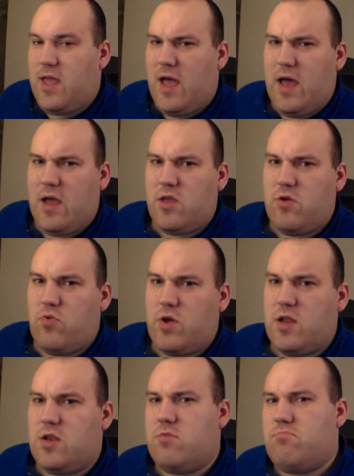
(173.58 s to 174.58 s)
Yeah, you
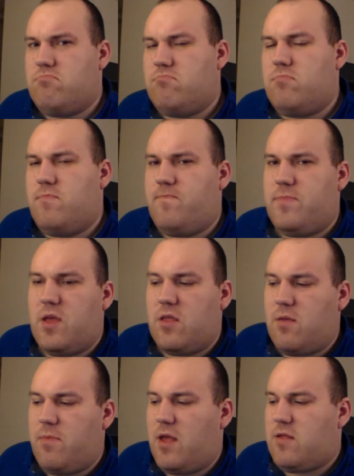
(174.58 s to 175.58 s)
can,
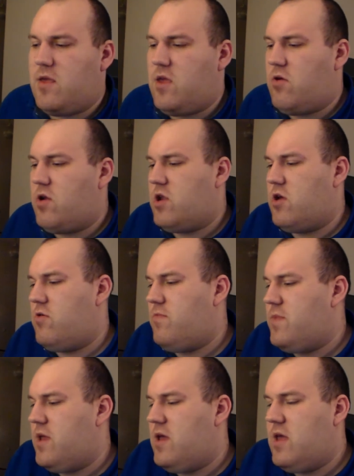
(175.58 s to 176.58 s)
the best thing you can
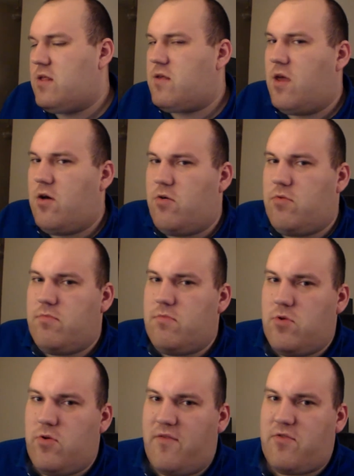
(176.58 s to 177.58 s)
do is kill
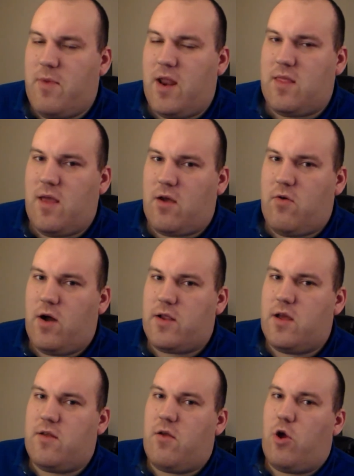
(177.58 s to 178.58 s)
whoever's manning that
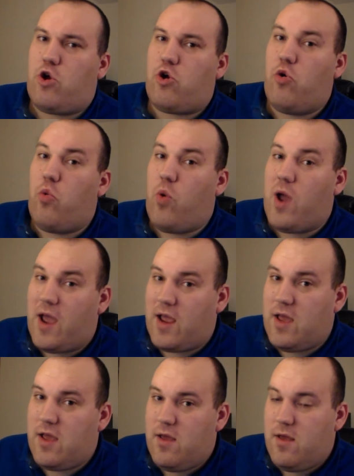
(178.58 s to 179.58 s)
quad gun
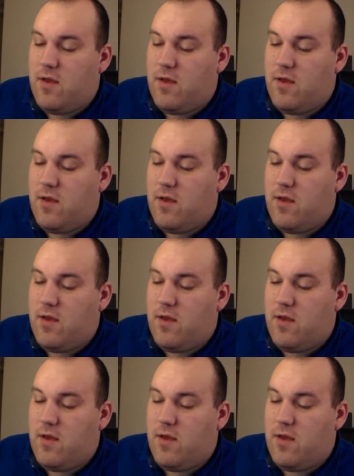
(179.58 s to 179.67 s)
quick.